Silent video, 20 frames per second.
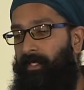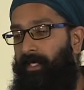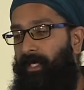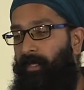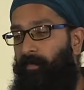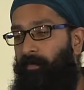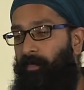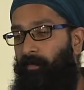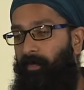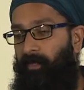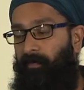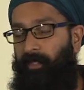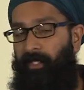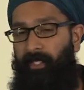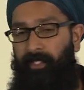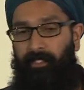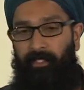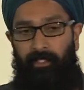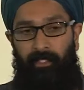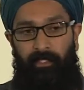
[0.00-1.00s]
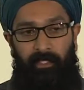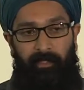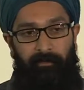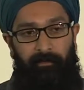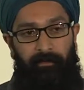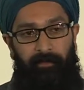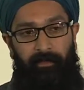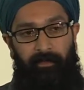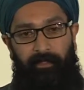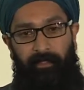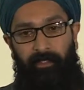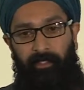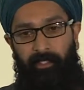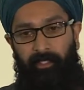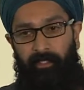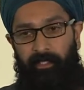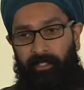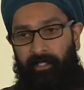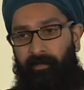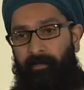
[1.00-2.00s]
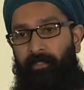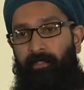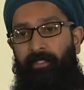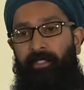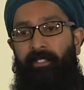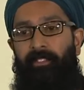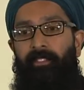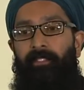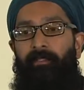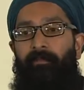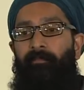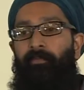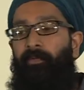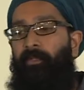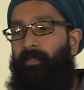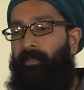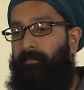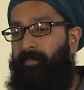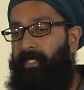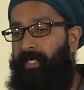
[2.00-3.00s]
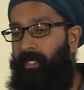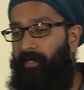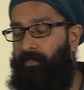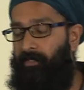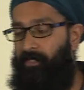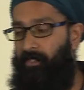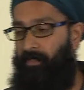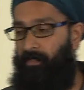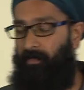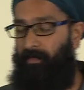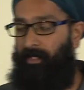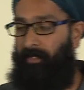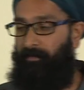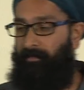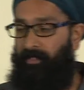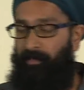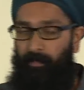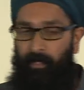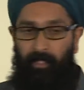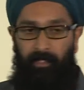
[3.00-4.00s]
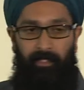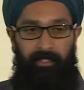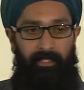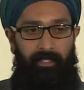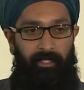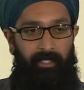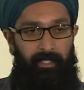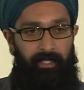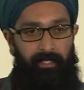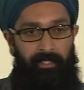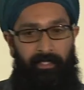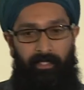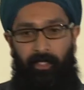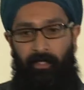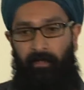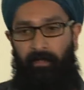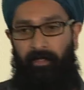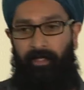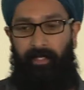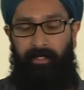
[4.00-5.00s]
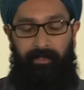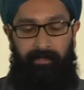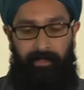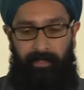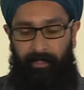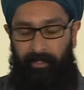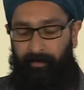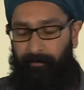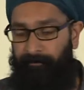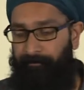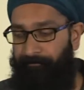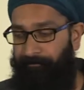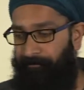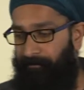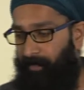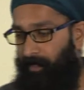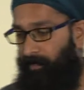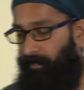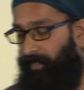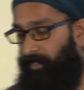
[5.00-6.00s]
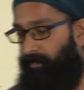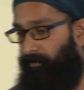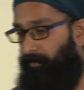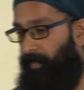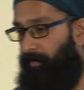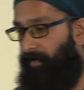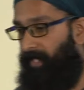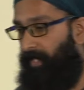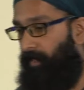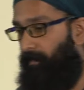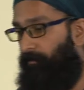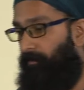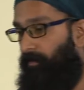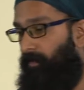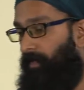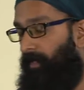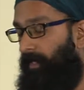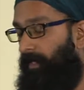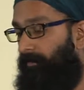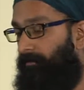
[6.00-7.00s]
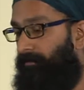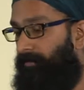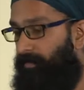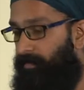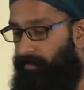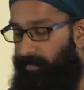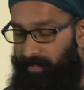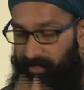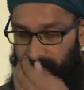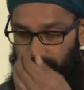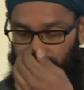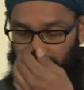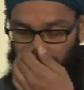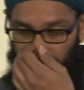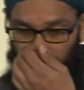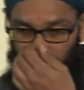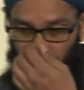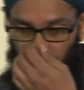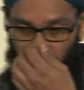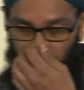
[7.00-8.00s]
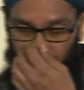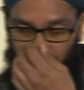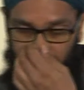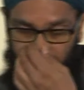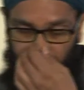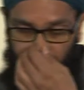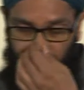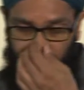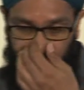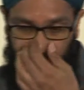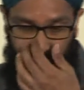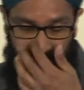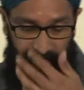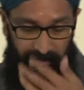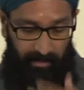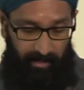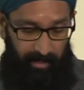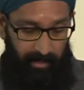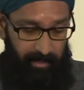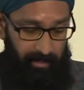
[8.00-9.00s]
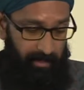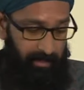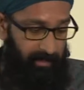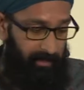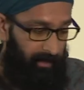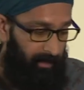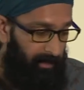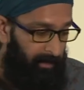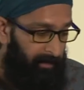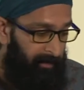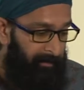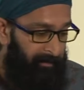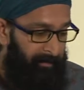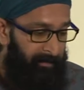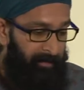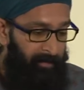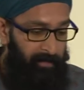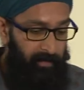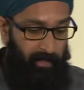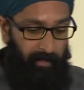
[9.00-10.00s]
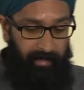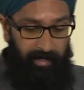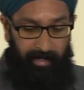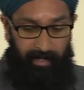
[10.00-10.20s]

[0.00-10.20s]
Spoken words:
And we like to look to some of those lessons and pull them down to smaller cities, that maybe can't afford that. And so this is one of these kind of lesson cases. So